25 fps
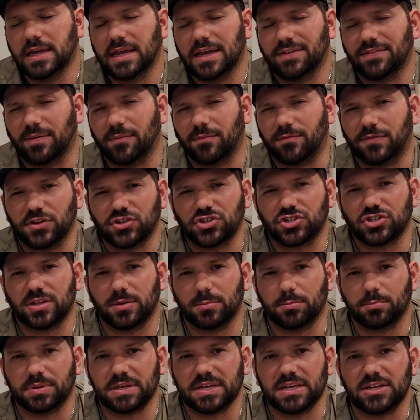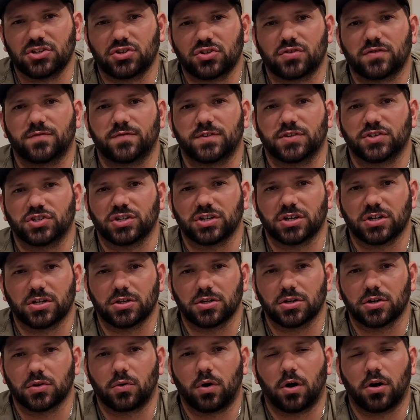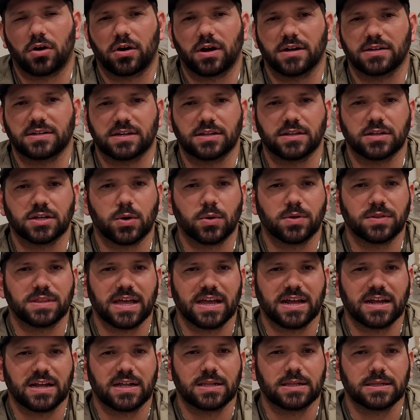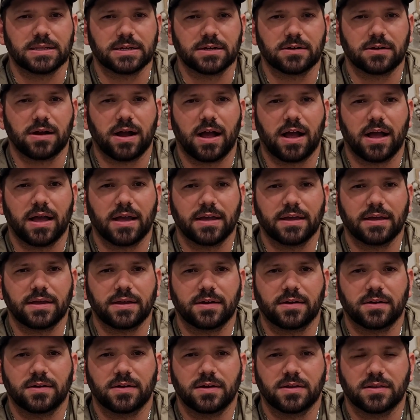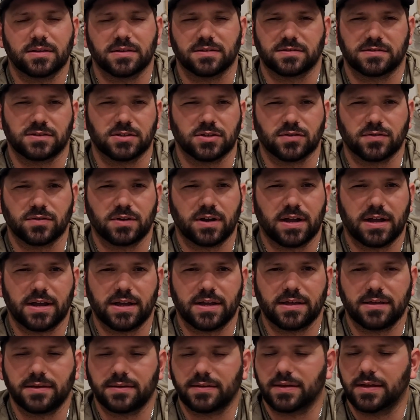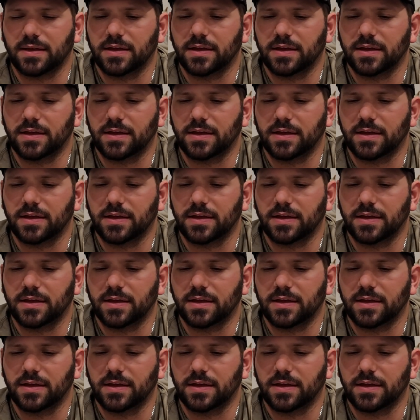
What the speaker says: If I'm fishing the beach, fishing clear water, I tend to go with that clear eye, the silver eye.